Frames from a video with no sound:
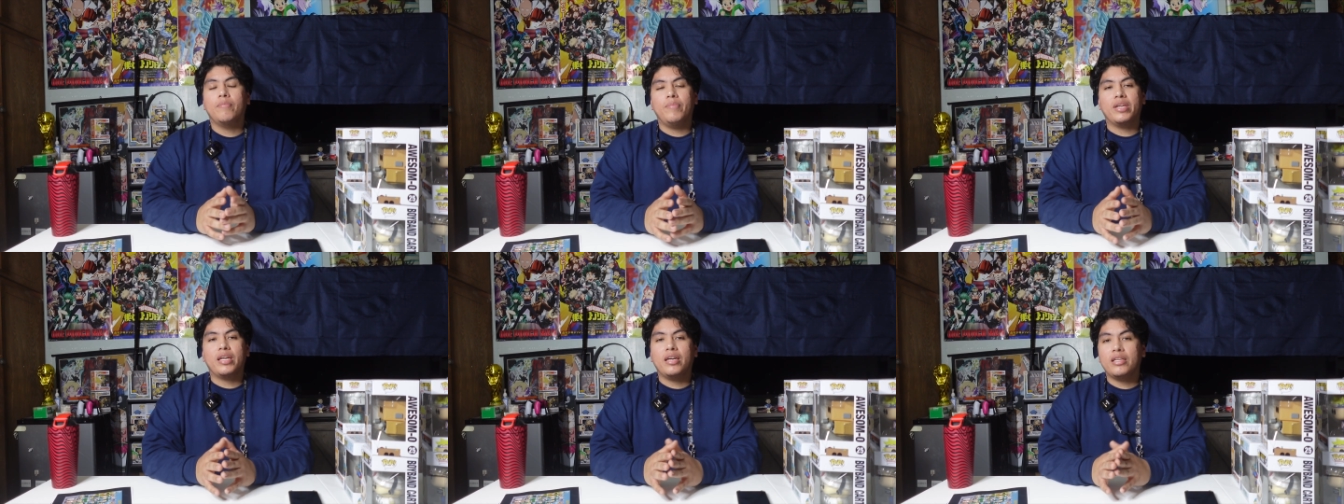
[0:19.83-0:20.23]

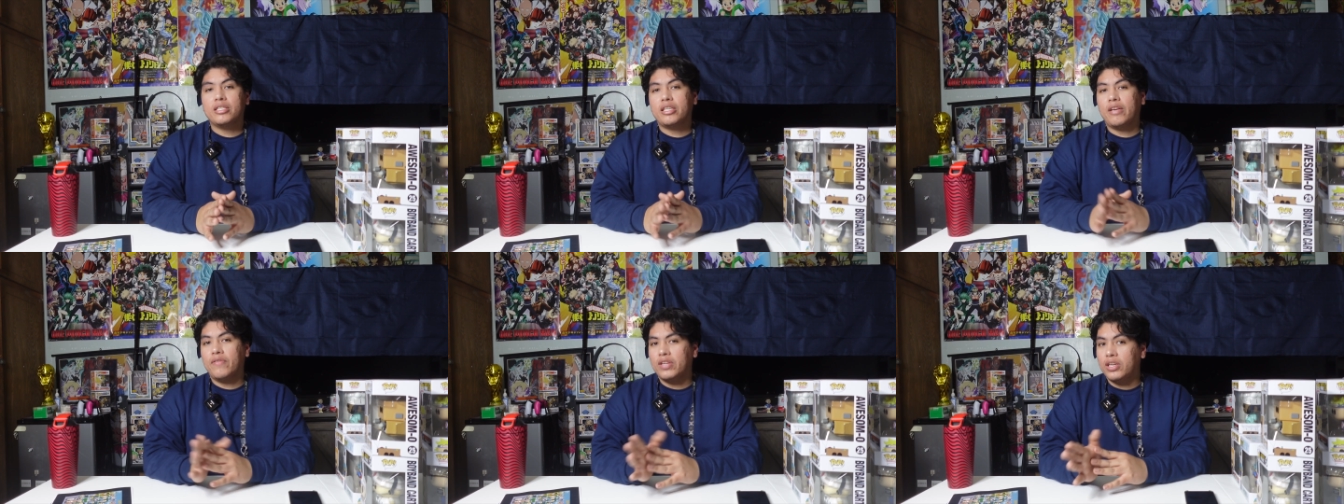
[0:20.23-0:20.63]

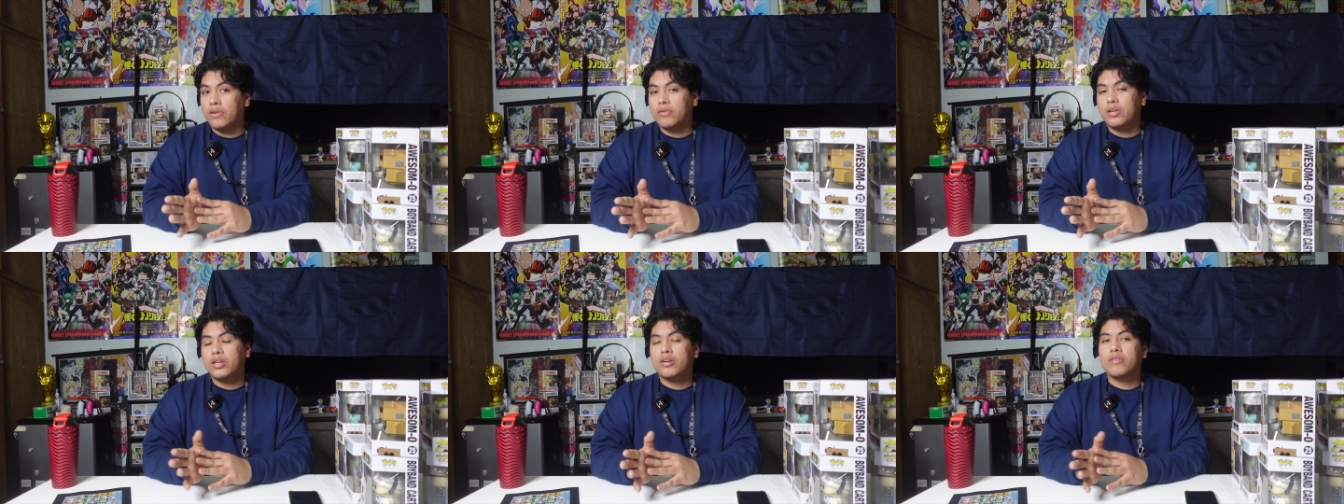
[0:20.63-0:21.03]
because if you
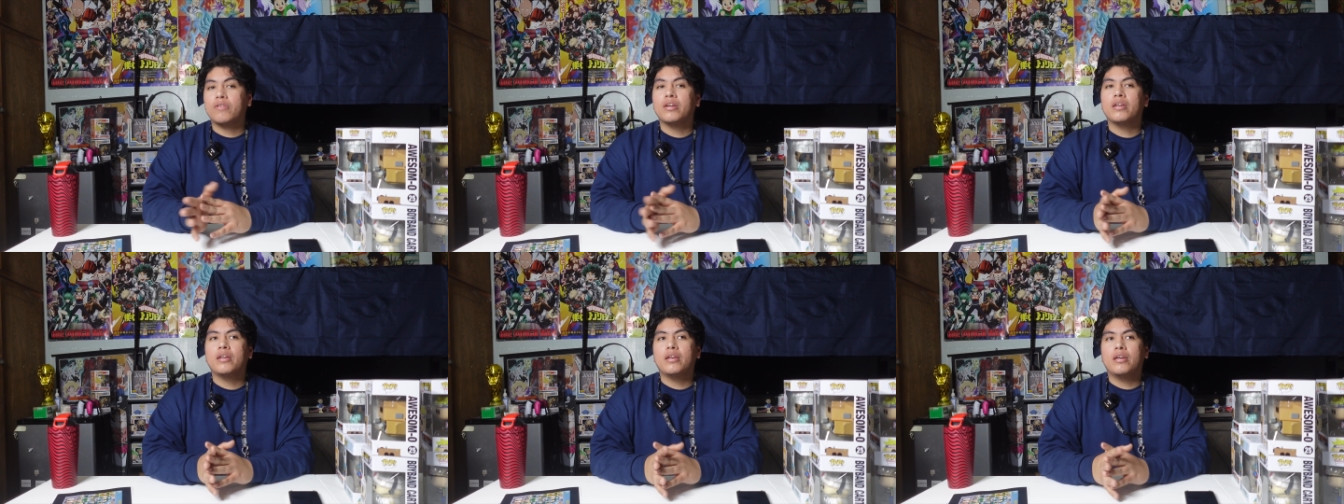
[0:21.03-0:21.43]
don't know,
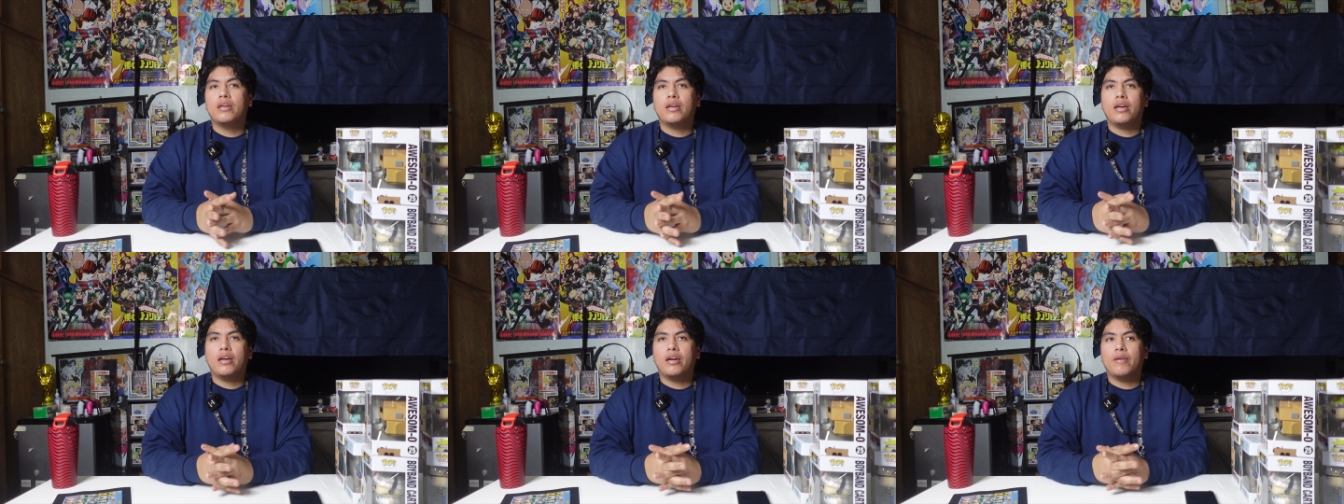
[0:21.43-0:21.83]

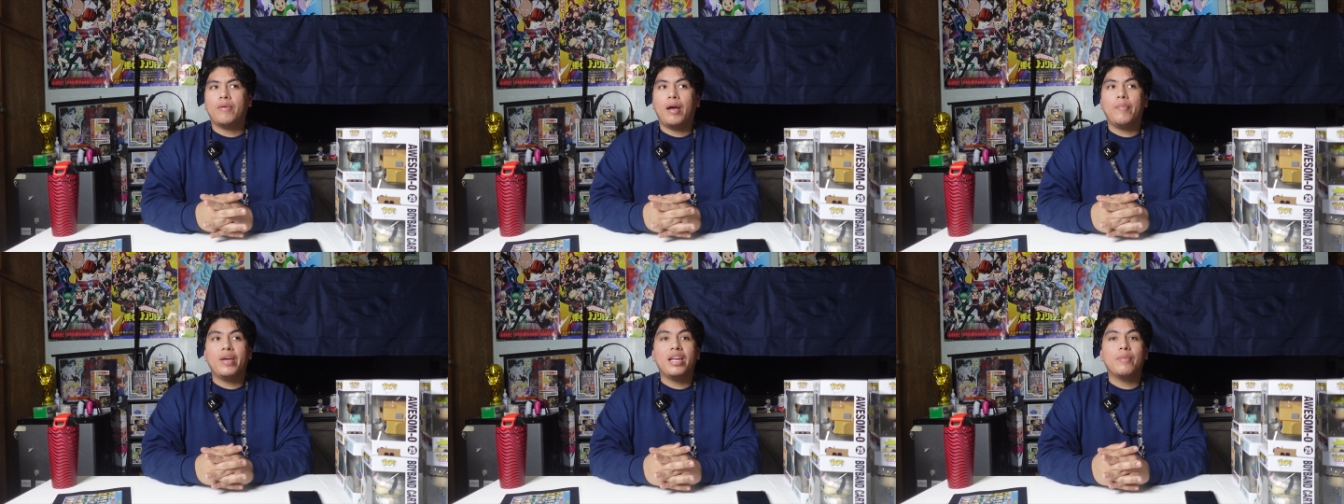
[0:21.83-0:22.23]
uh,
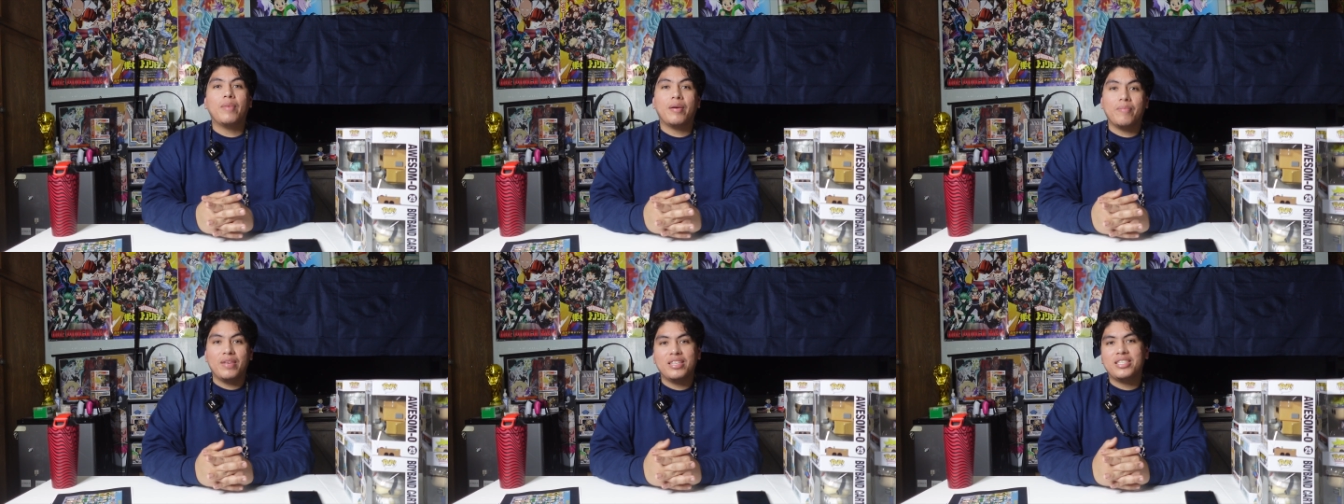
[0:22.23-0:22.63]
I made it
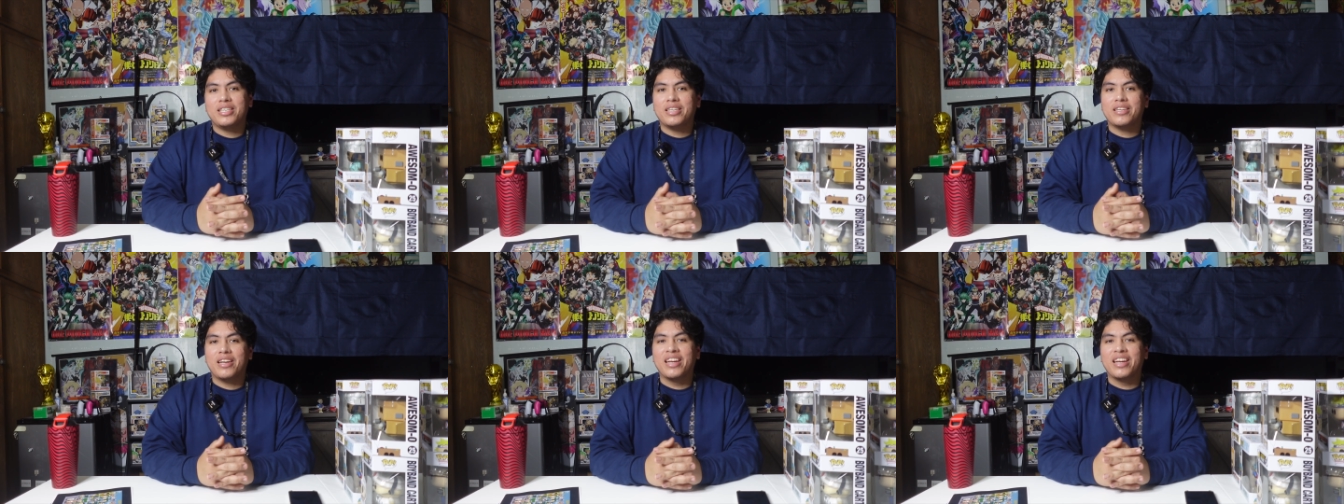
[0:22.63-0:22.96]
my mission